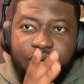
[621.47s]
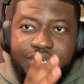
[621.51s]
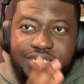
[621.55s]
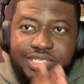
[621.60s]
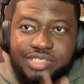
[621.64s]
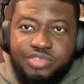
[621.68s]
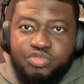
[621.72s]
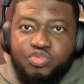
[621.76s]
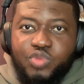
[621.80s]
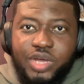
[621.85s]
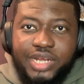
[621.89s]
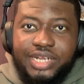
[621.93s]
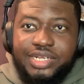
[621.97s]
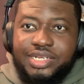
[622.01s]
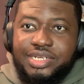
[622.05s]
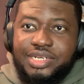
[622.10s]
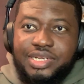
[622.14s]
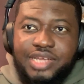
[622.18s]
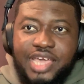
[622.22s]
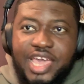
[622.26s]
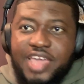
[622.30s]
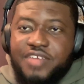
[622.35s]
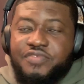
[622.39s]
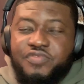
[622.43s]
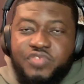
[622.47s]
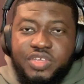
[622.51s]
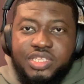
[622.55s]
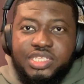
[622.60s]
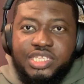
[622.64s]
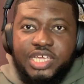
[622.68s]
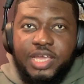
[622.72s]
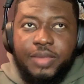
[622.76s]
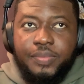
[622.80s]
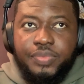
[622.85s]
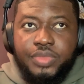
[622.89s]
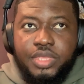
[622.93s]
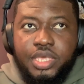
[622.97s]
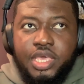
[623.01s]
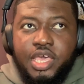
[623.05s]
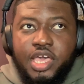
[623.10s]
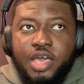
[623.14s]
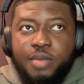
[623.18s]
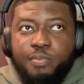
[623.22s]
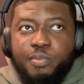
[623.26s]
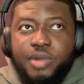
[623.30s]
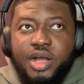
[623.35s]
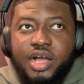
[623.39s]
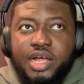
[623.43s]
Everybody's running every
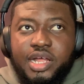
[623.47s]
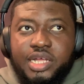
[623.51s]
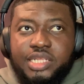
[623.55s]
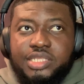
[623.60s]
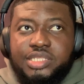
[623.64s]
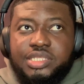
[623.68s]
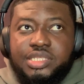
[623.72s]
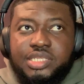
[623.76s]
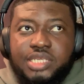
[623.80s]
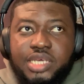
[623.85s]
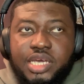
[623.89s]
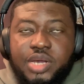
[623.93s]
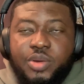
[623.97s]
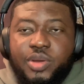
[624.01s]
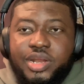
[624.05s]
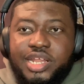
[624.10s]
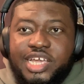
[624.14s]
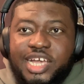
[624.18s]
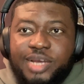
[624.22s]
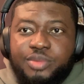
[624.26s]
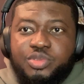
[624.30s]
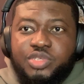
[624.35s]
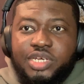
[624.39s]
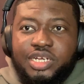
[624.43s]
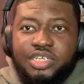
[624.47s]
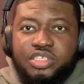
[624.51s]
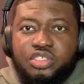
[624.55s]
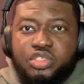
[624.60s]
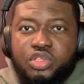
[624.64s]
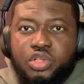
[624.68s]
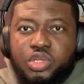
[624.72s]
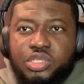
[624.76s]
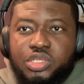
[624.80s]
time. But when it comes to